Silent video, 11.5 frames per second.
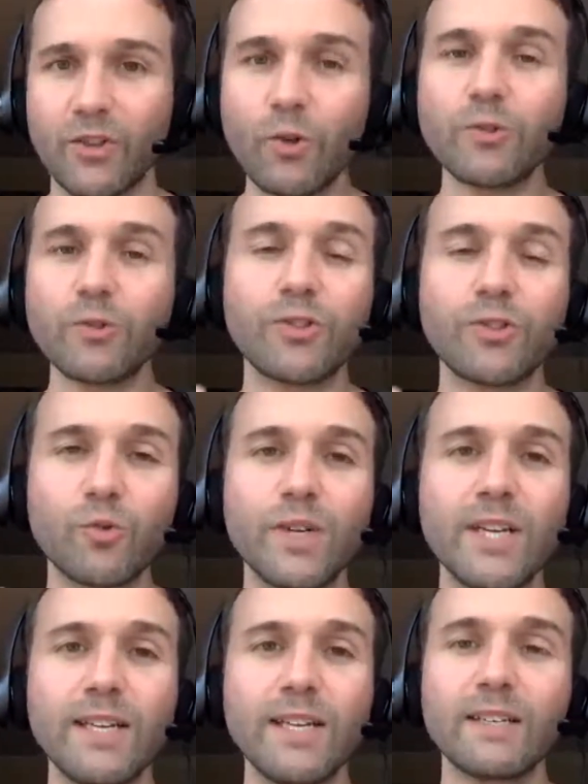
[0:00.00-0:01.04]
Those
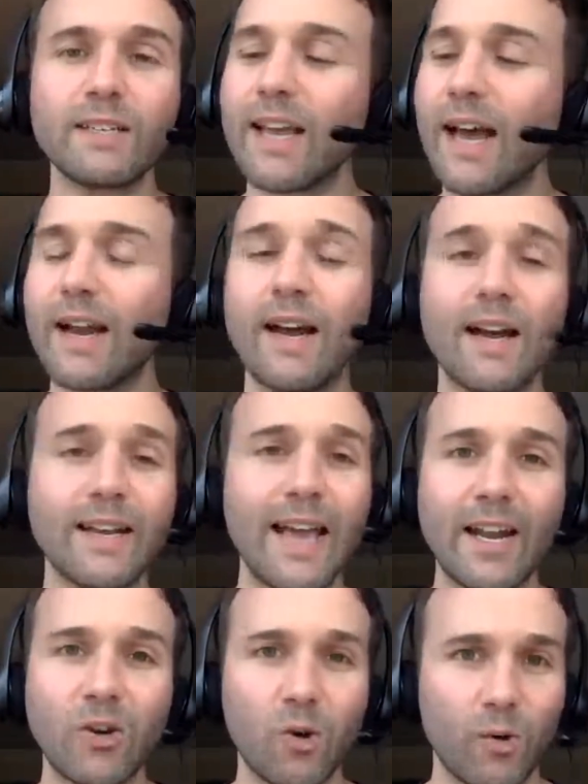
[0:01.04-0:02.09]
three
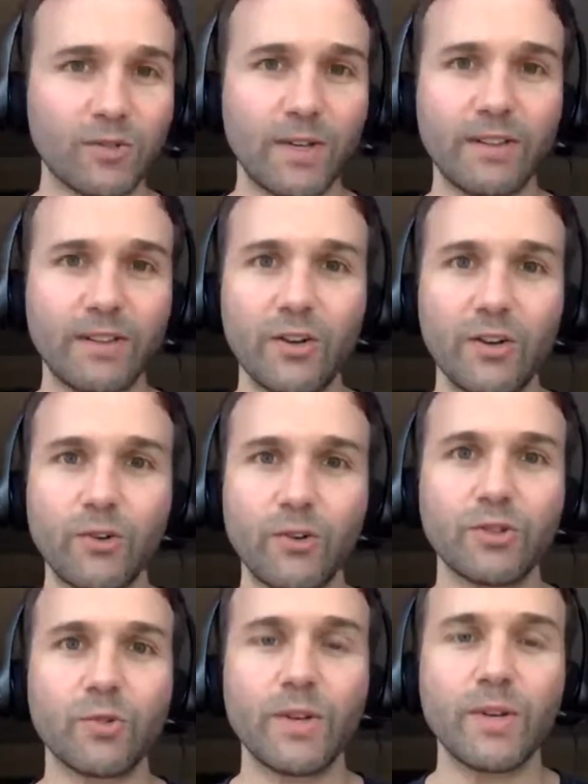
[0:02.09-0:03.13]
categories right there, those
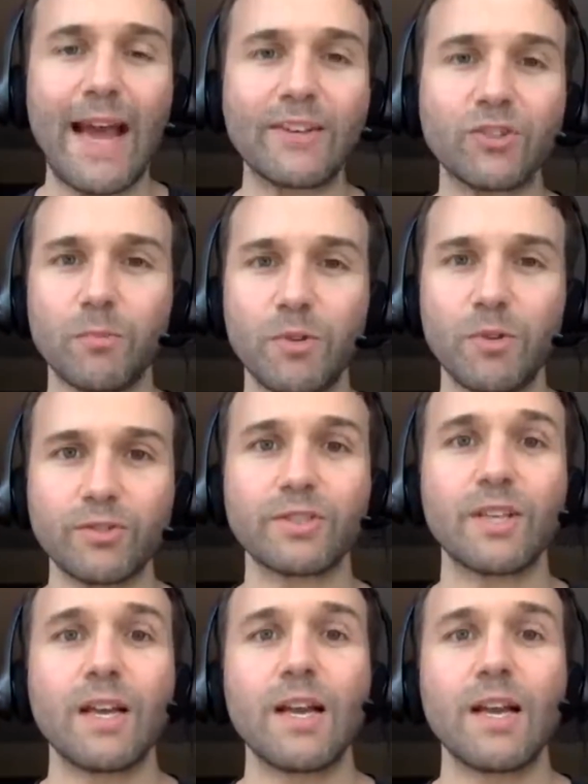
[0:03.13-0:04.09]
three attributes,